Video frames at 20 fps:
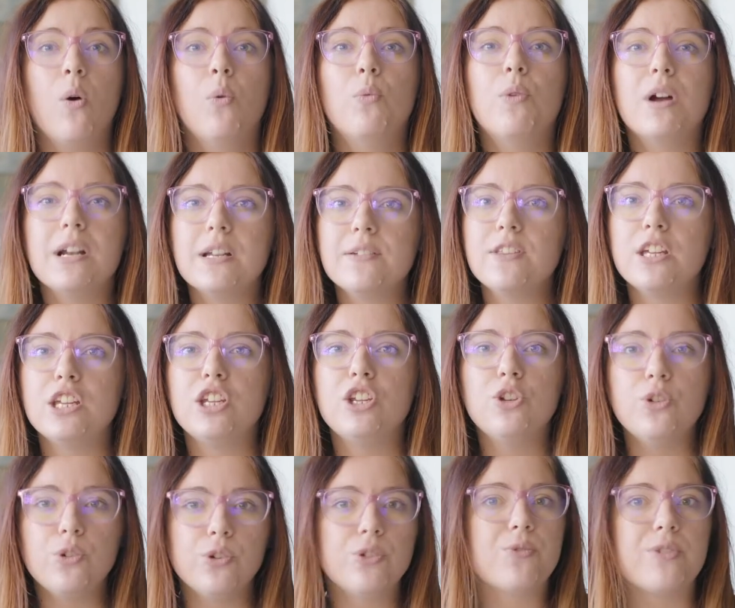One of the
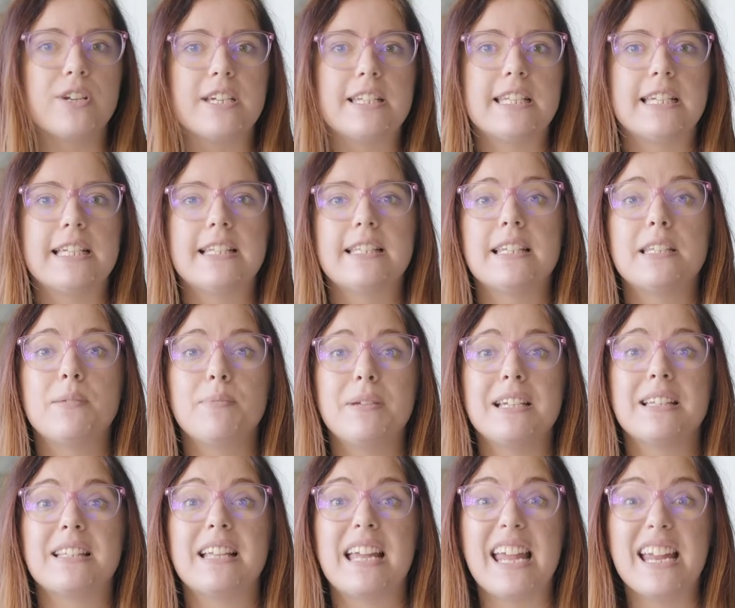huge reasons is
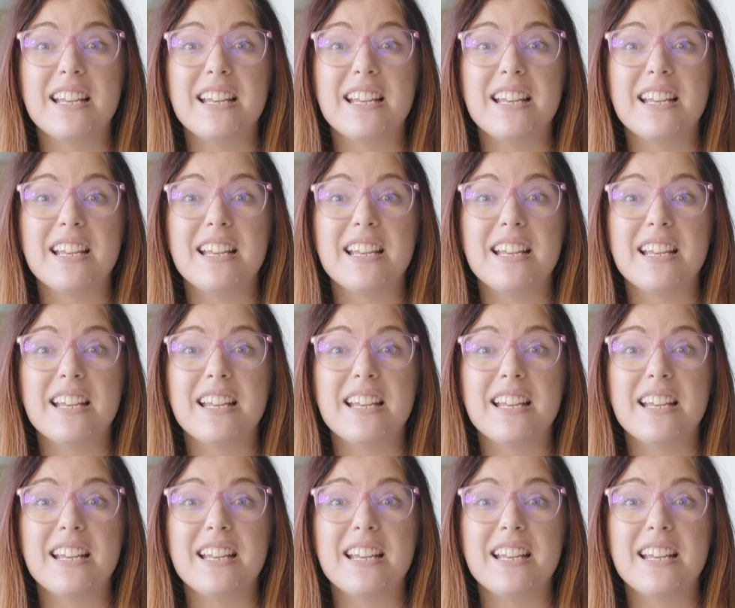because it